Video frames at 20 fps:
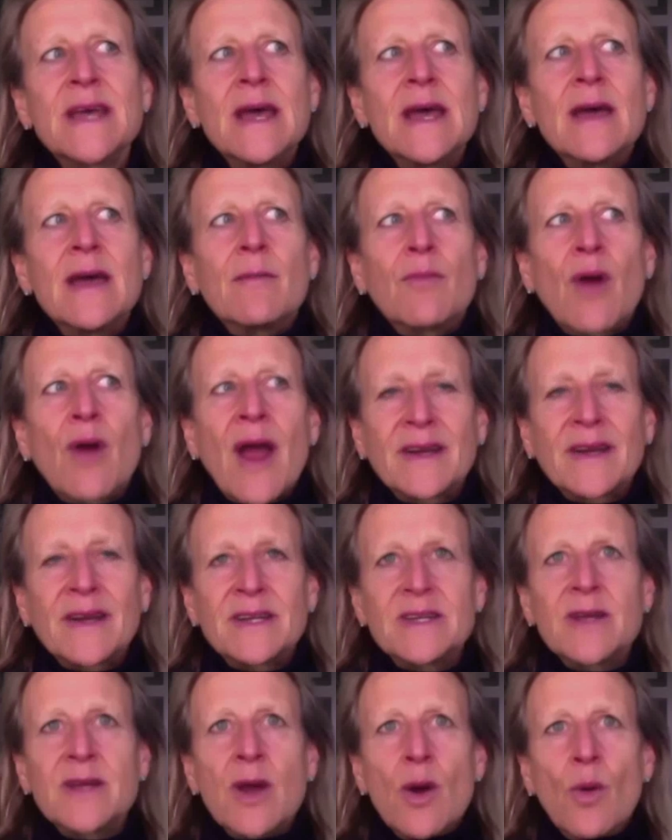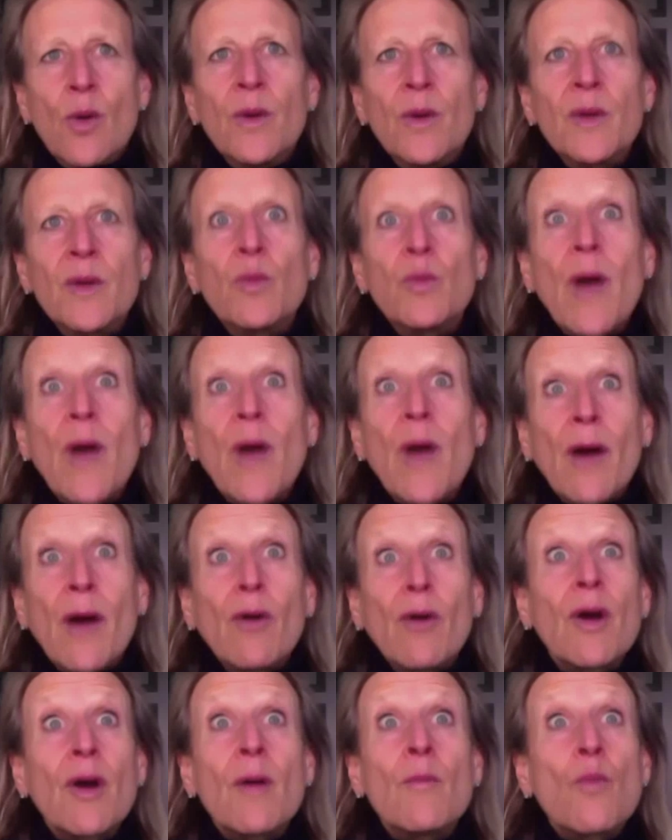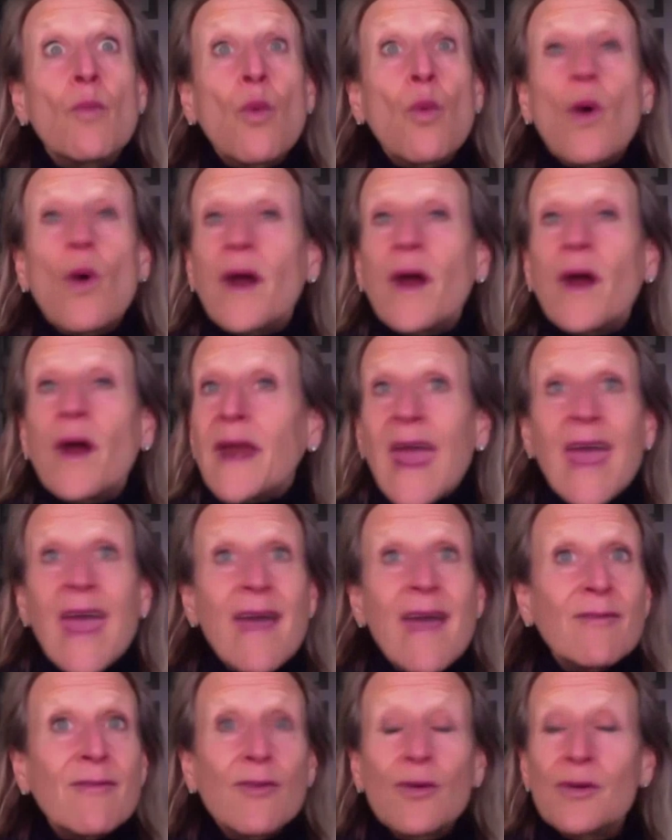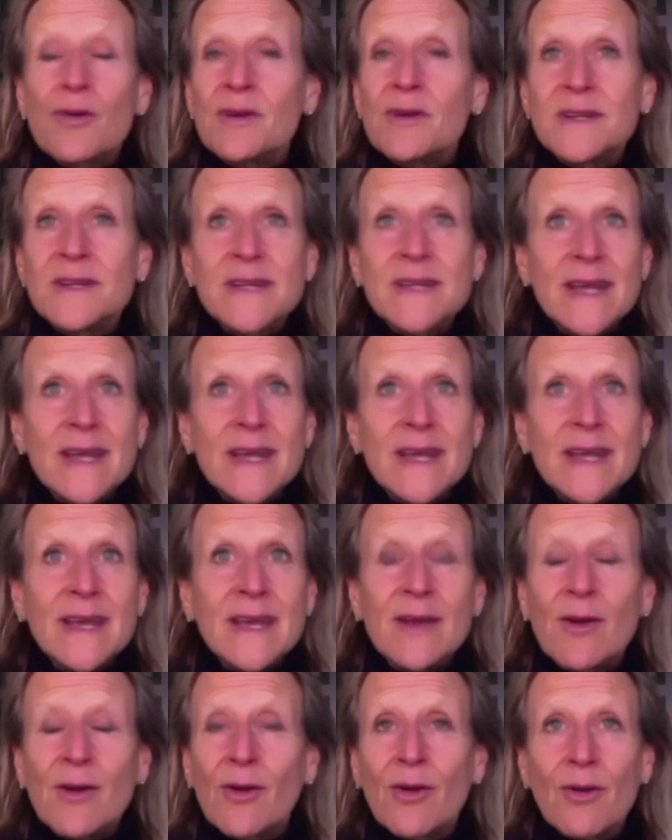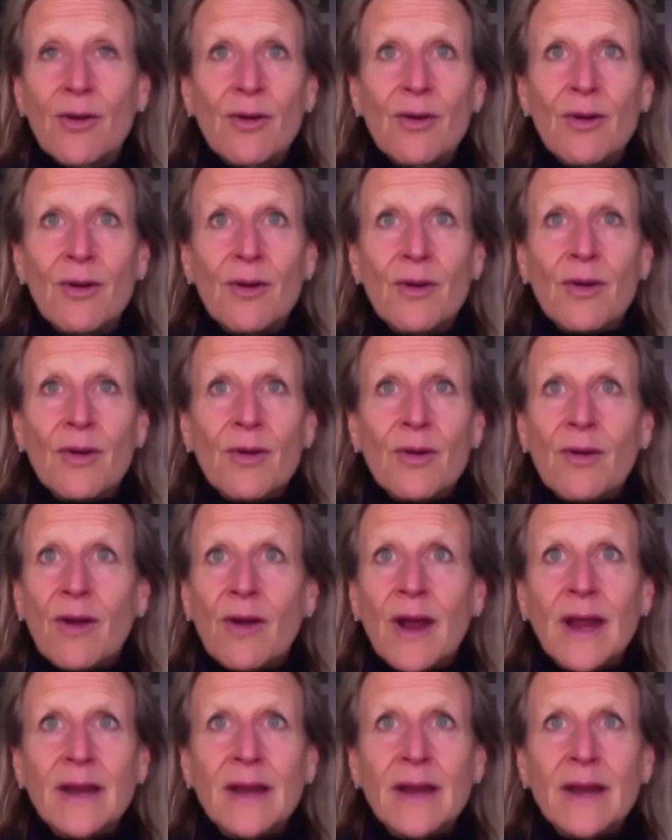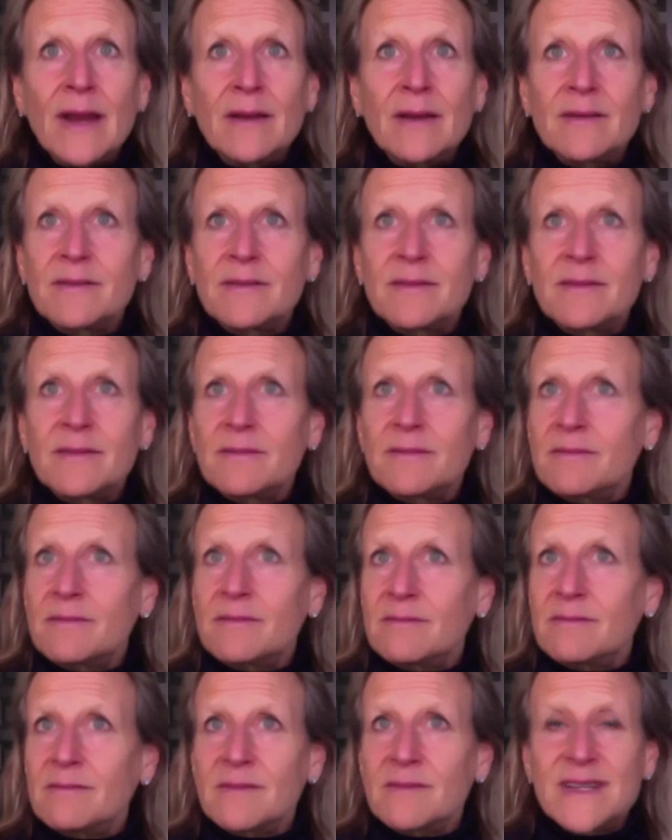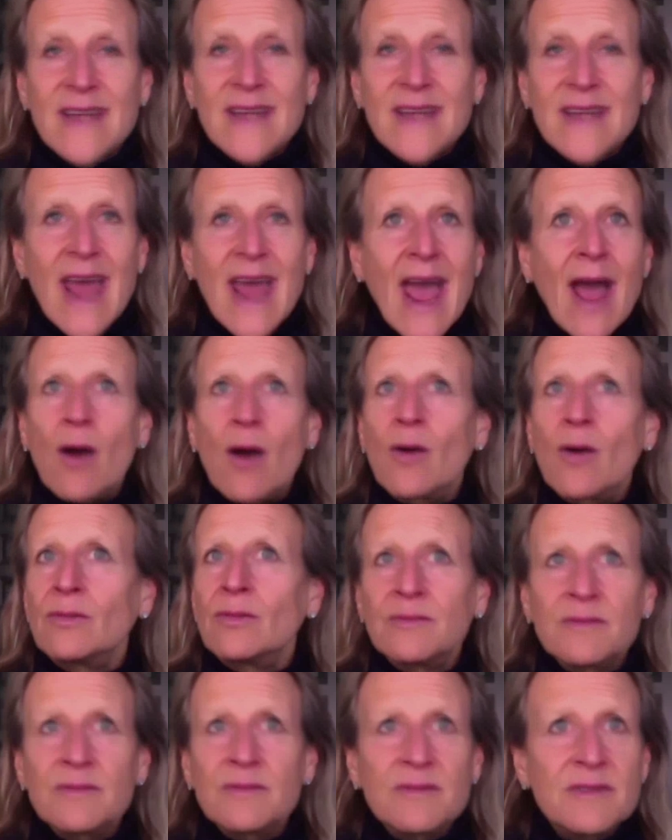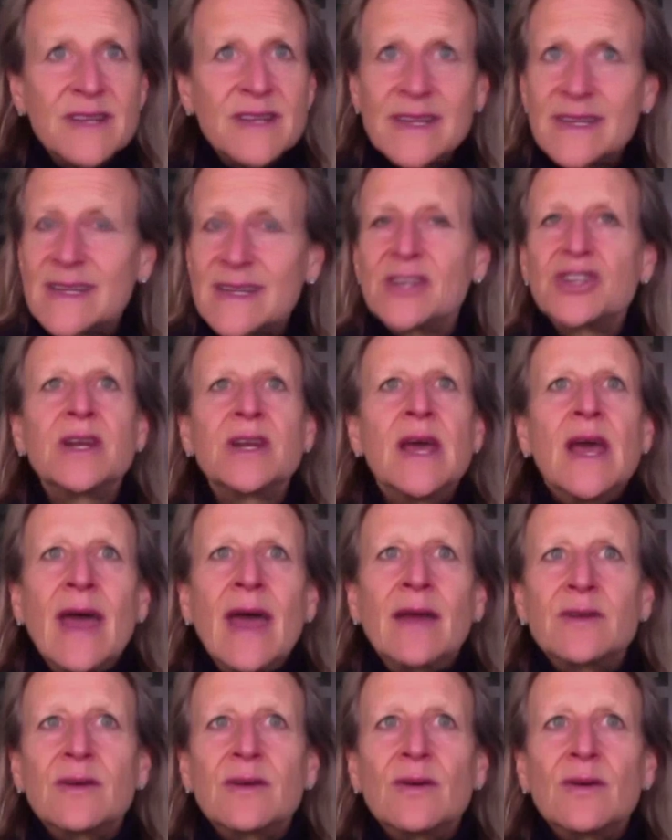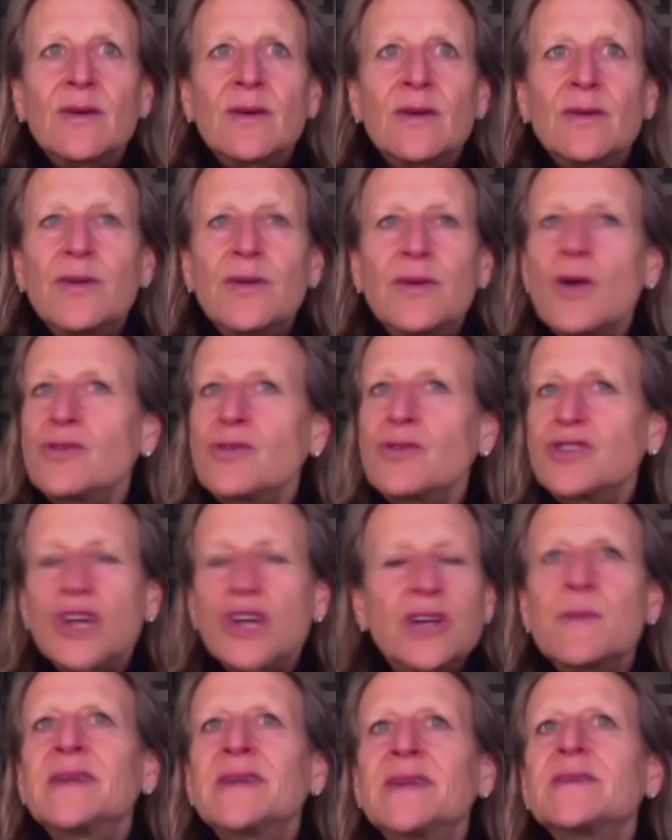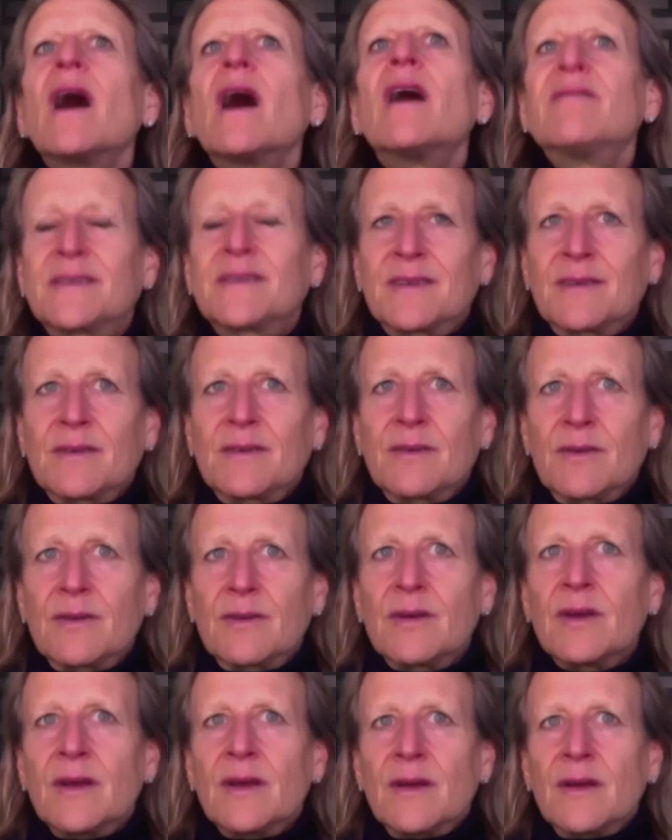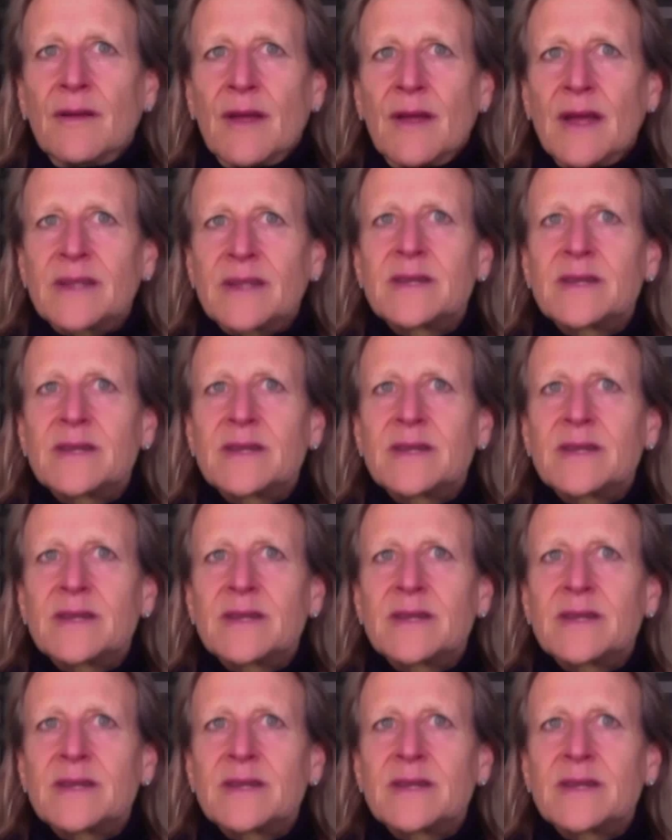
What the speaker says: practice, we welcome whatever is here, right? Sound, sensation, and no judgment of it.